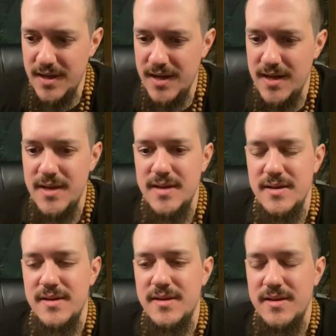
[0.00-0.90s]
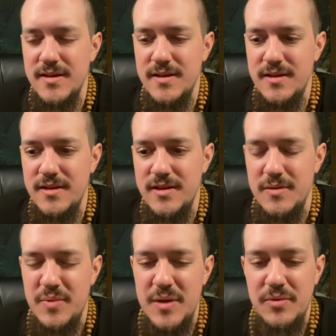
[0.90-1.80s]
And the
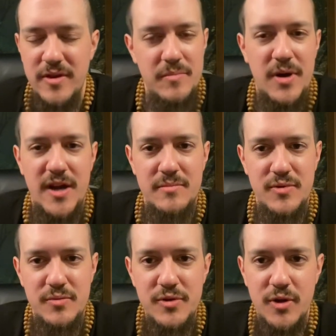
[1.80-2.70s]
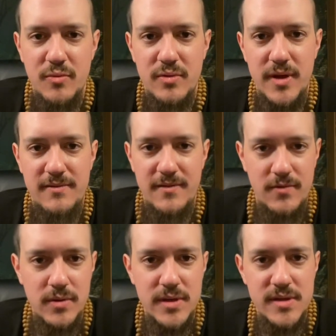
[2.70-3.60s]
people on the bottom who don't really have a
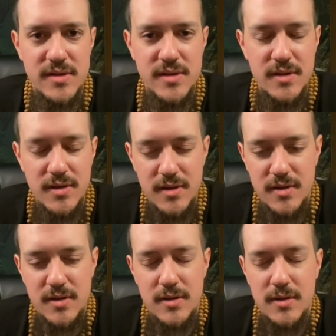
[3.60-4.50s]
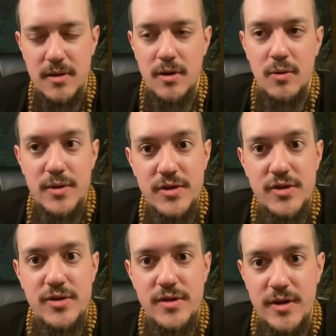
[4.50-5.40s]
voice
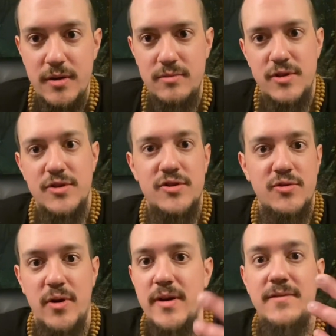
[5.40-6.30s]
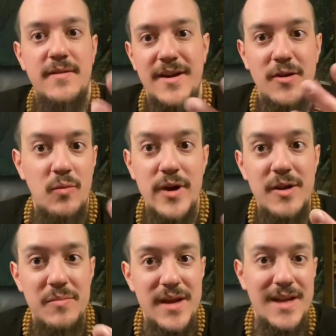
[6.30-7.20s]
always, you know, just try to find a way to
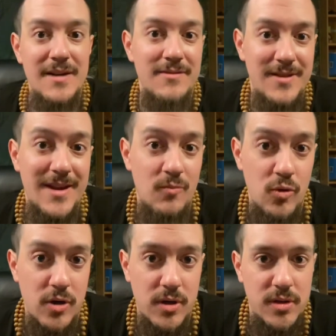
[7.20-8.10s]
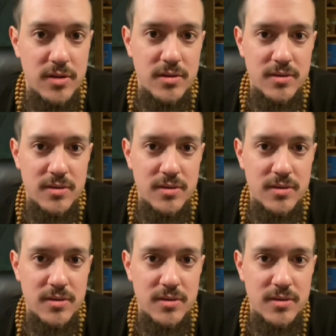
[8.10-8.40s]
make everything work.